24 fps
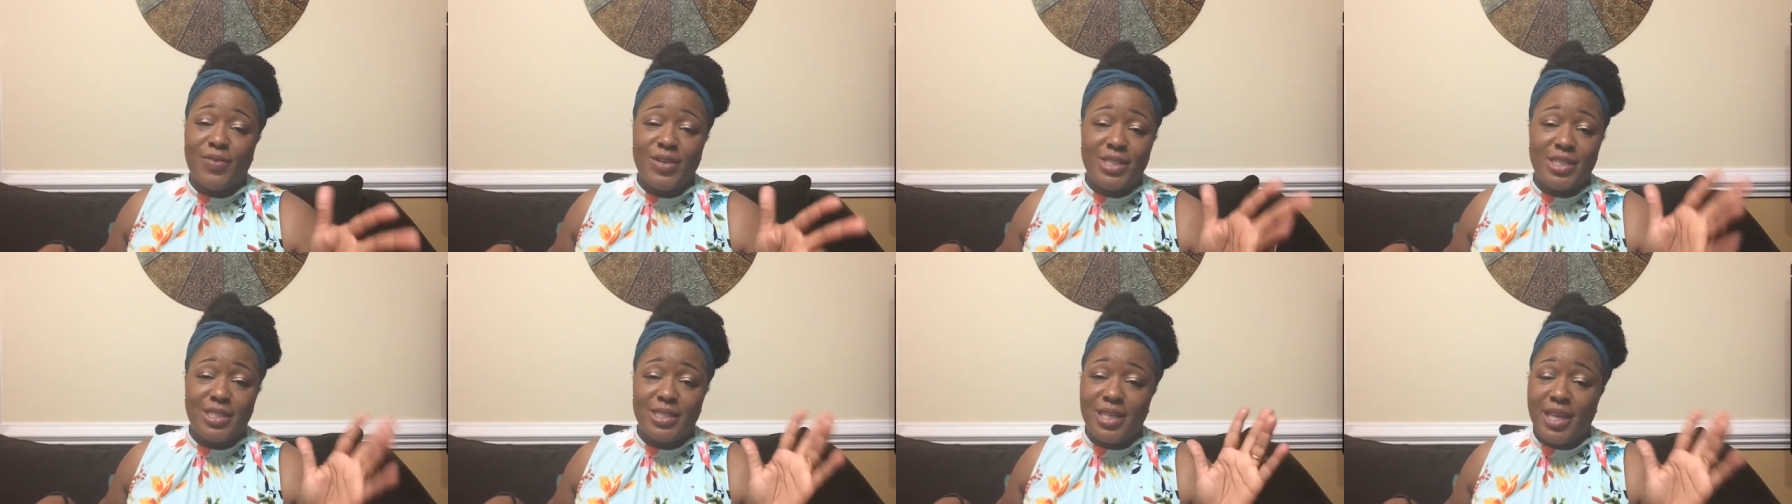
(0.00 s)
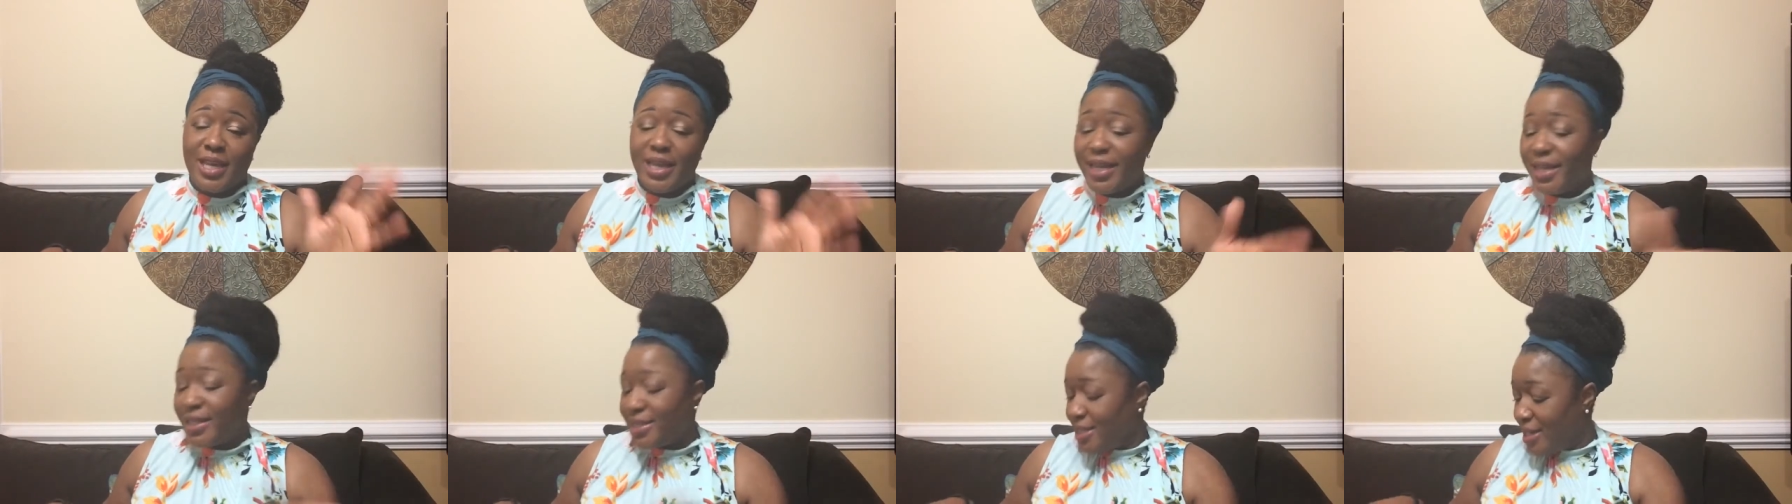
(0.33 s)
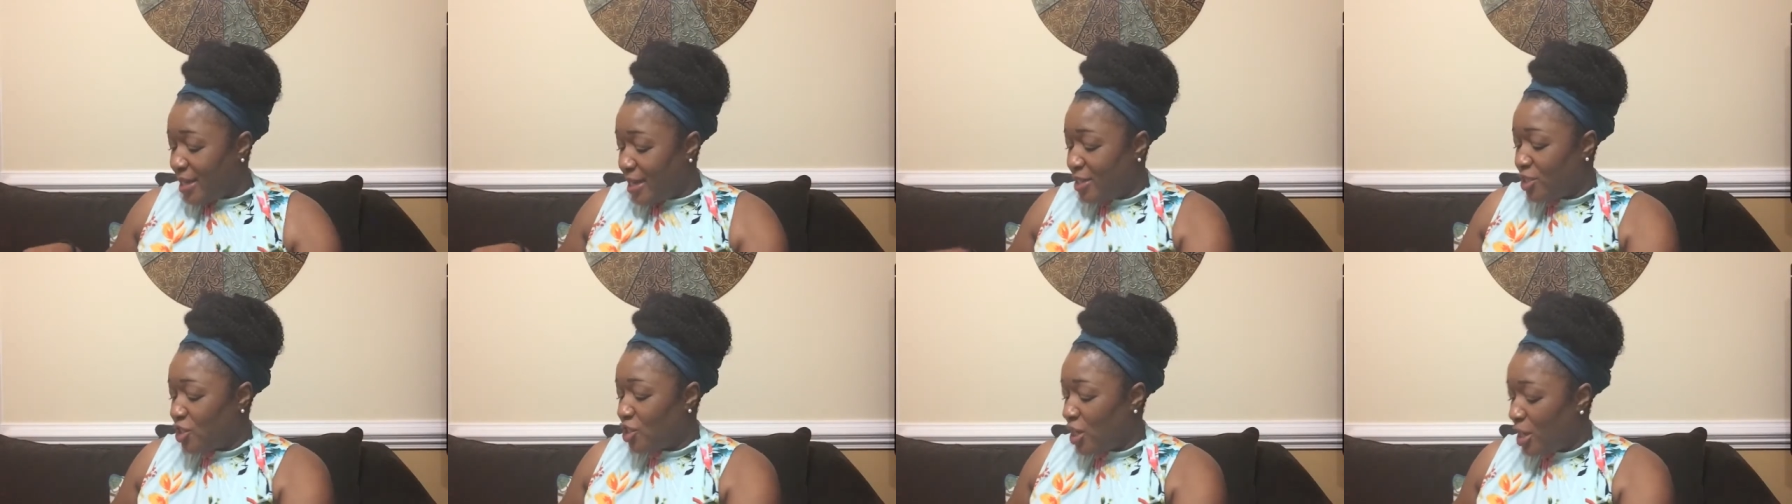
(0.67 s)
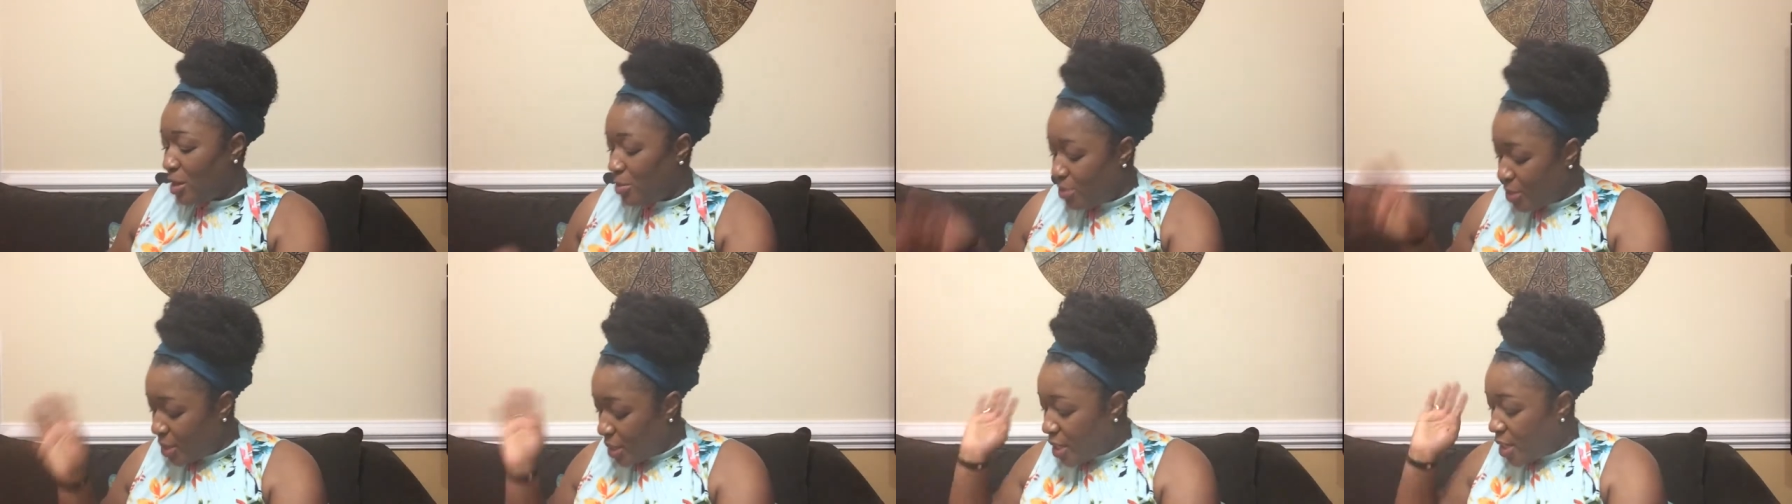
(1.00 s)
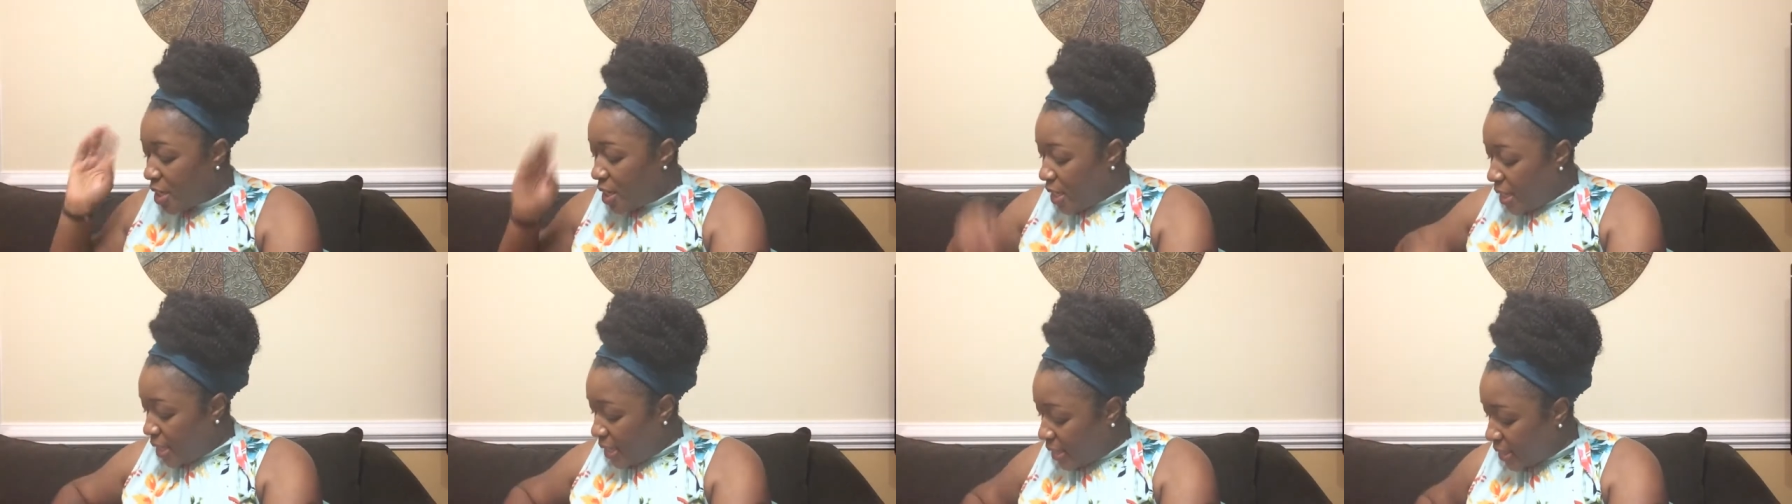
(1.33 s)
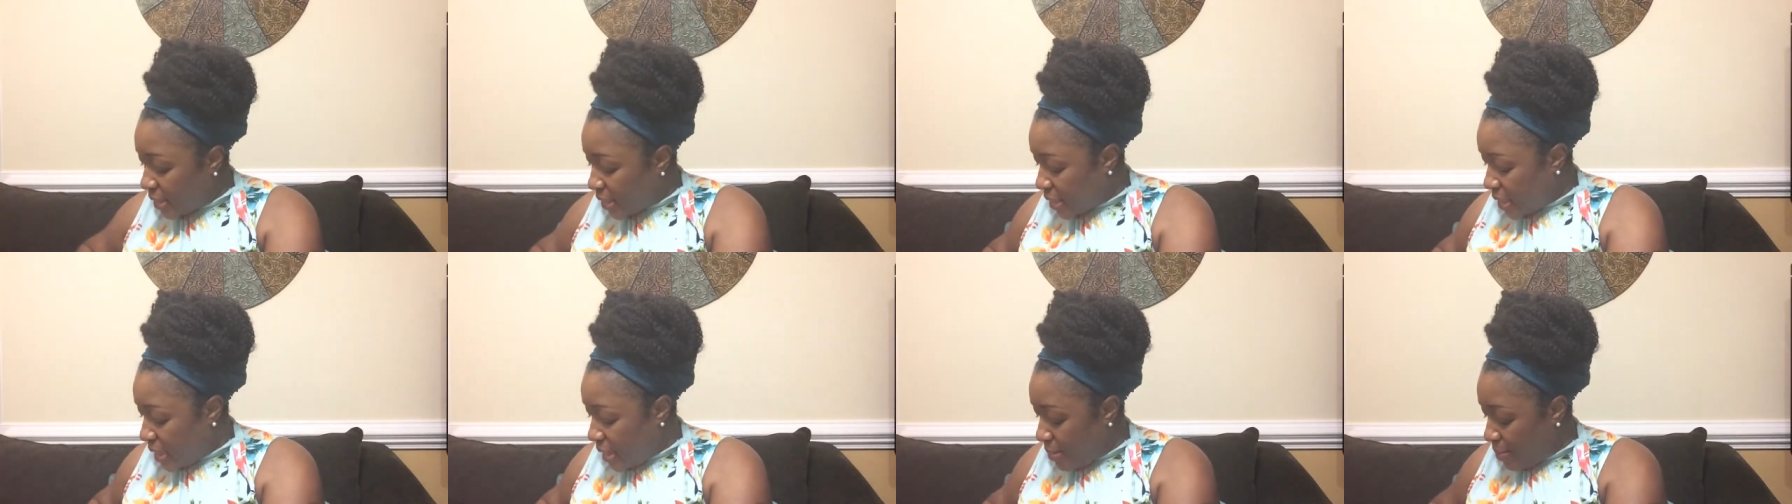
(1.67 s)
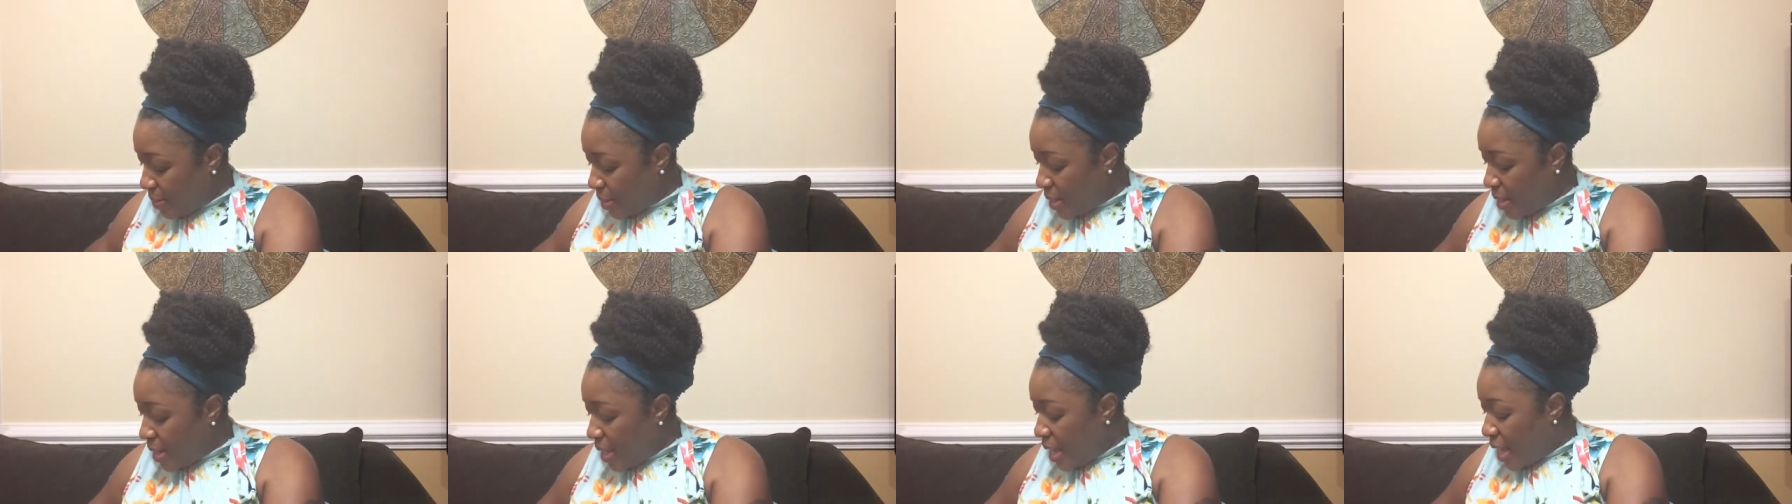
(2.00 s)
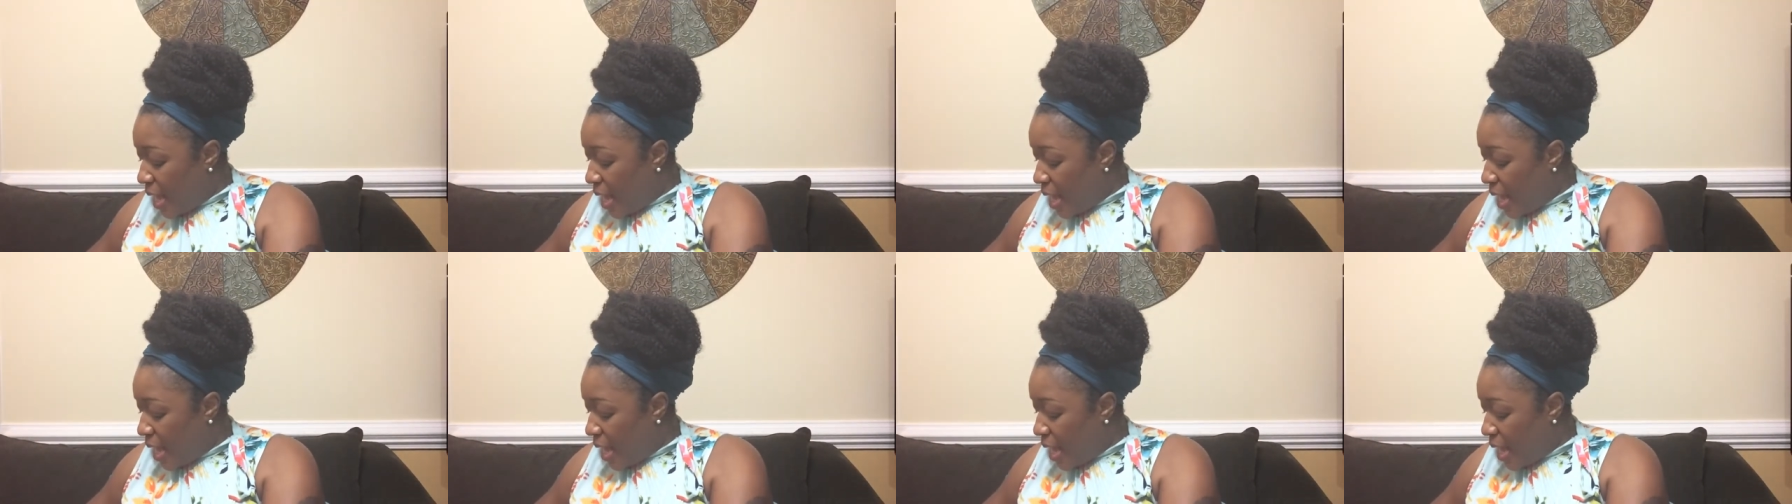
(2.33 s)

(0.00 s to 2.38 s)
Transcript: I just hadn't had time, y'all, but it's coming.